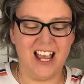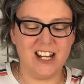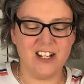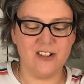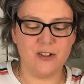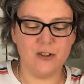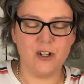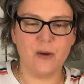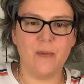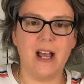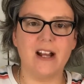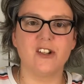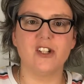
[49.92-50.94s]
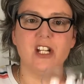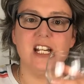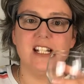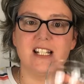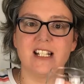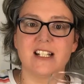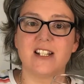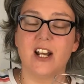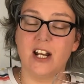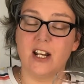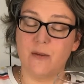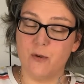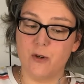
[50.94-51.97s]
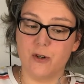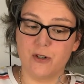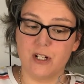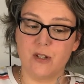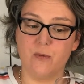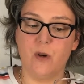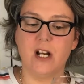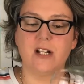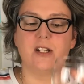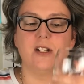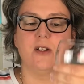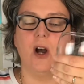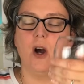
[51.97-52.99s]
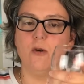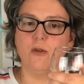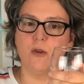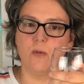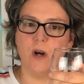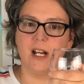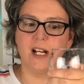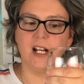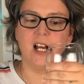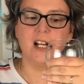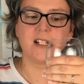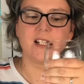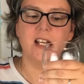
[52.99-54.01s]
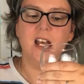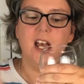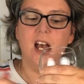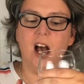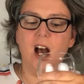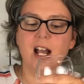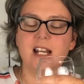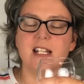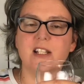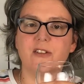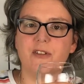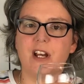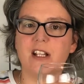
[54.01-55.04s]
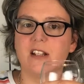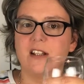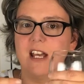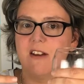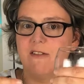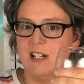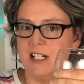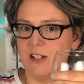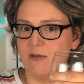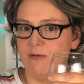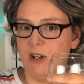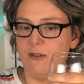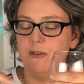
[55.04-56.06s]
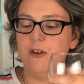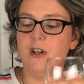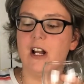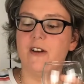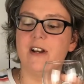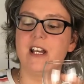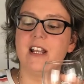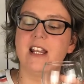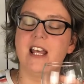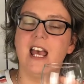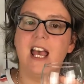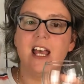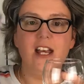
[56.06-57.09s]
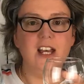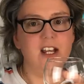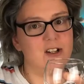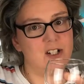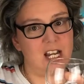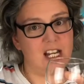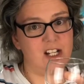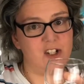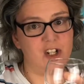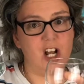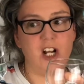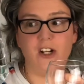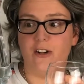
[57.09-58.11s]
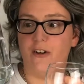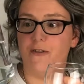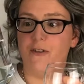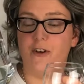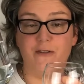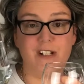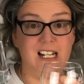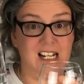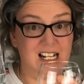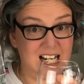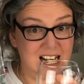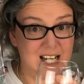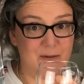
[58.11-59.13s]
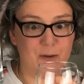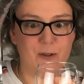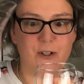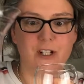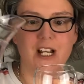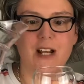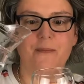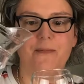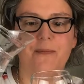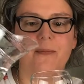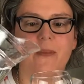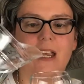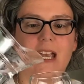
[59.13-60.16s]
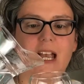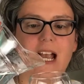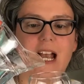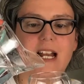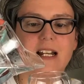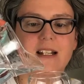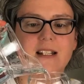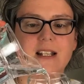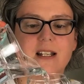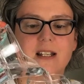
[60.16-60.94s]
you talk about Jesus turning water into wine. So you hold the wine glass, hiding the fact that there is red food colouring in there. You take a jug of obviously clear water and